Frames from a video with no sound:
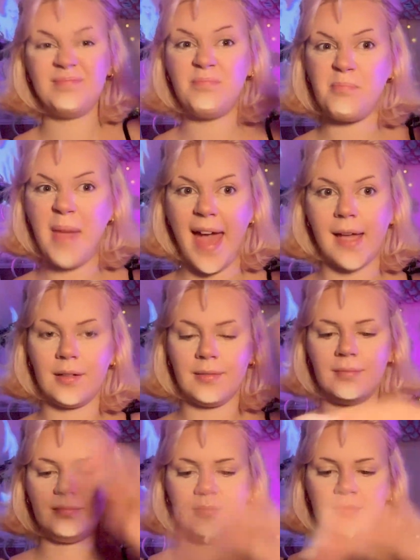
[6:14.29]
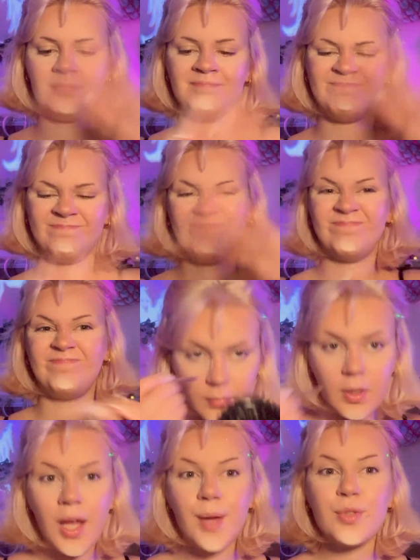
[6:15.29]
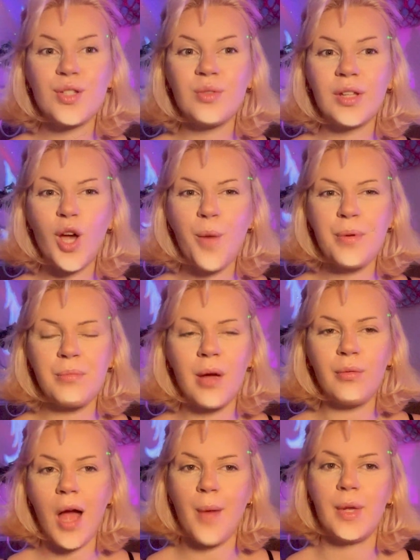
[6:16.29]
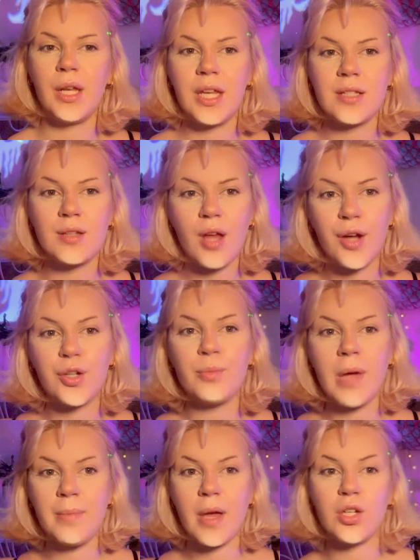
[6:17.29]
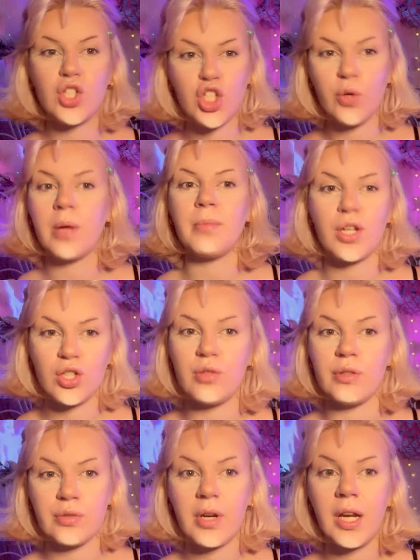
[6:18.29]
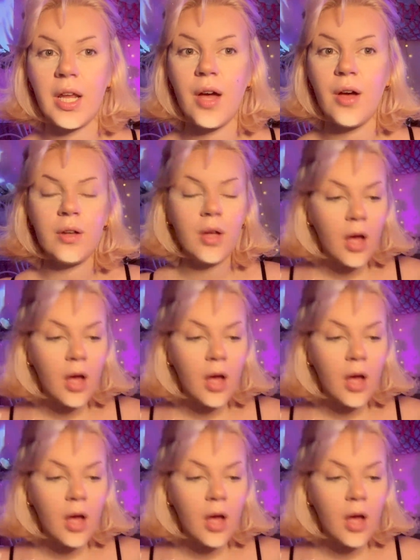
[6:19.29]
Bad. I'm just really hoping my rabbit isn't under my bed chewing my shoes right now.